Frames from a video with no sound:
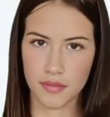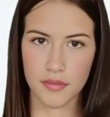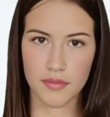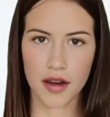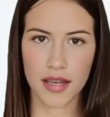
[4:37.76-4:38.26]

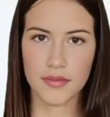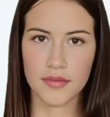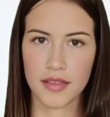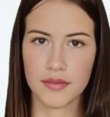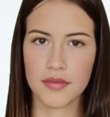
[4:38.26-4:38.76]

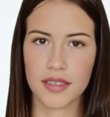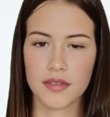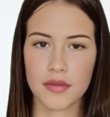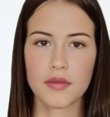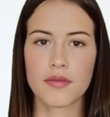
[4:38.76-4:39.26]
Compliance and
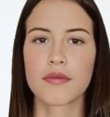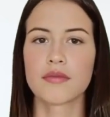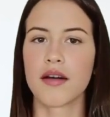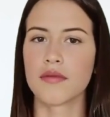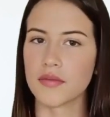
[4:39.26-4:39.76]
potential
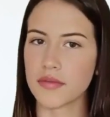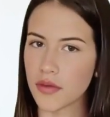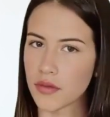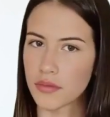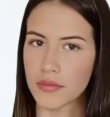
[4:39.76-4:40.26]
clampdowns
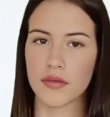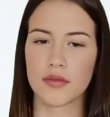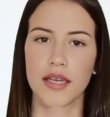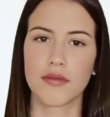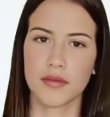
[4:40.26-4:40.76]
pose real
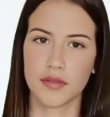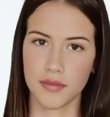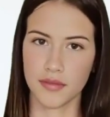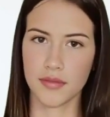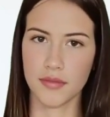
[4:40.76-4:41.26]

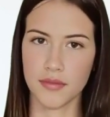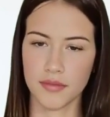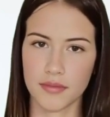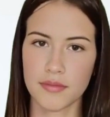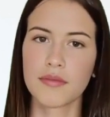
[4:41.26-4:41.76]
challenges.
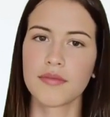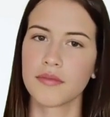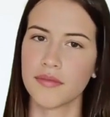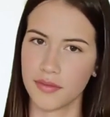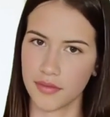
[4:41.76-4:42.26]

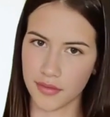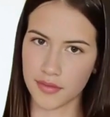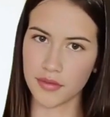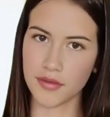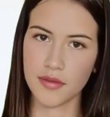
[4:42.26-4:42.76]

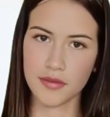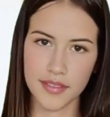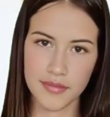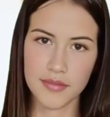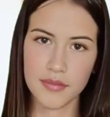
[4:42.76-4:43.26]
Crypto
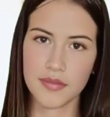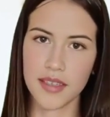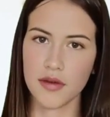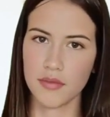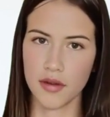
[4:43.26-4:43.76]
journalist
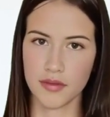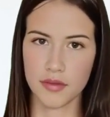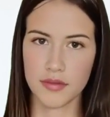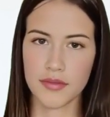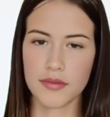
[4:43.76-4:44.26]
Jenna
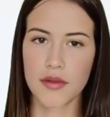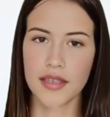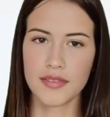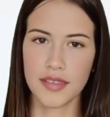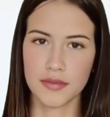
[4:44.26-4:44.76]
Walters
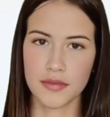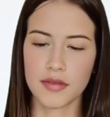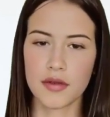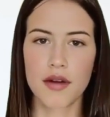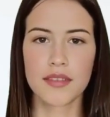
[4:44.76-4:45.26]
weighs in
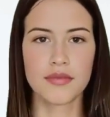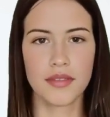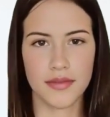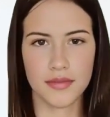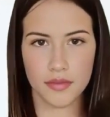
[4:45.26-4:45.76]
UST
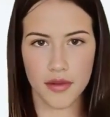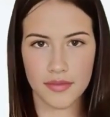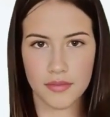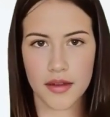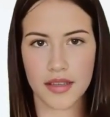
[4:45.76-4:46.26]
is
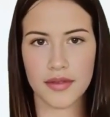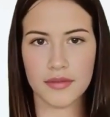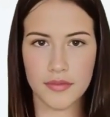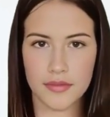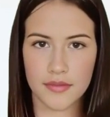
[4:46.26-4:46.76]

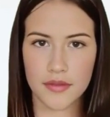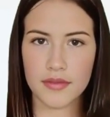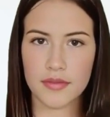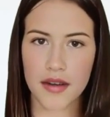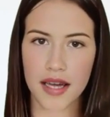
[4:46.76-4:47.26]
groundbreaking but
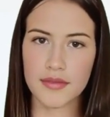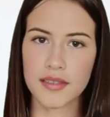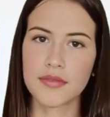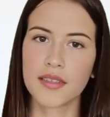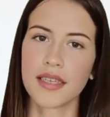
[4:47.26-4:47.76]
its
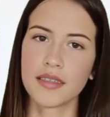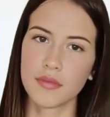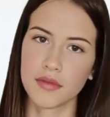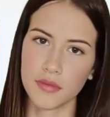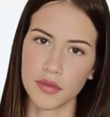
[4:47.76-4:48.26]
path is
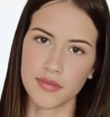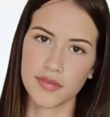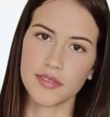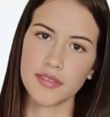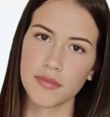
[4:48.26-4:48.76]
laden with both
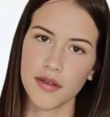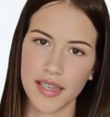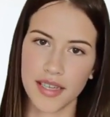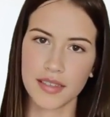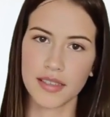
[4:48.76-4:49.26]
systemic
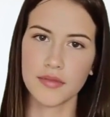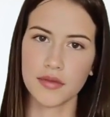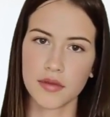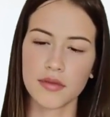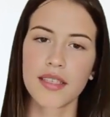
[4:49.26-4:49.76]
and
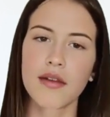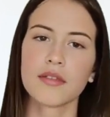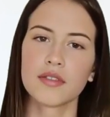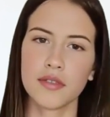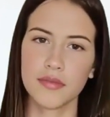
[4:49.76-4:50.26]
external
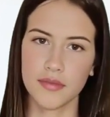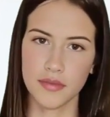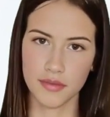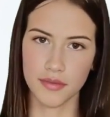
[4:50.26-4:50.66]
challenges.